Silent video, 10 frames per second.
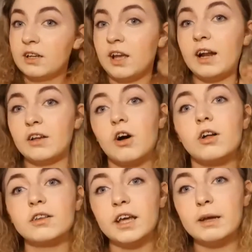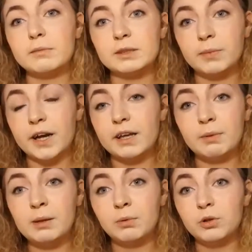getting called names by
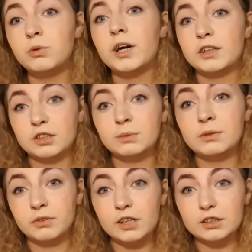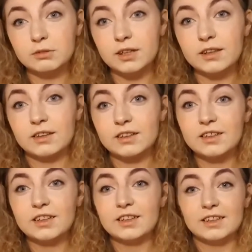people who I used to be friends with.
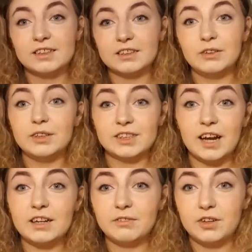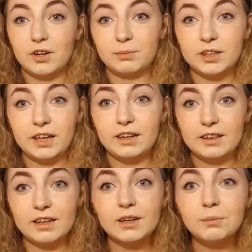So it's kind of a complicated
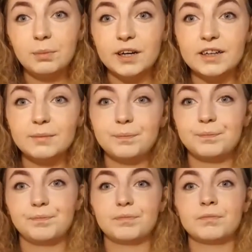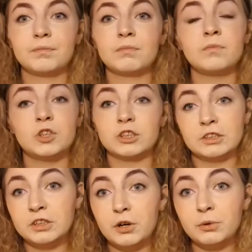thing, but just
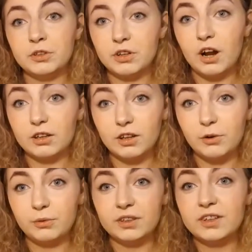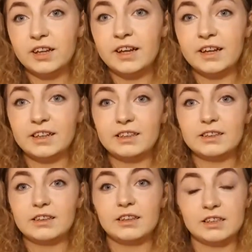know you're not alone,
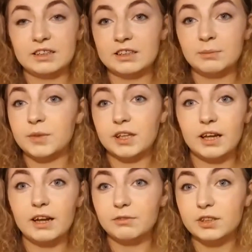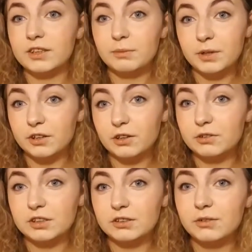and this is something that every teen parent
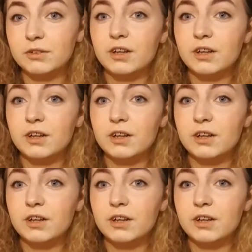goes through.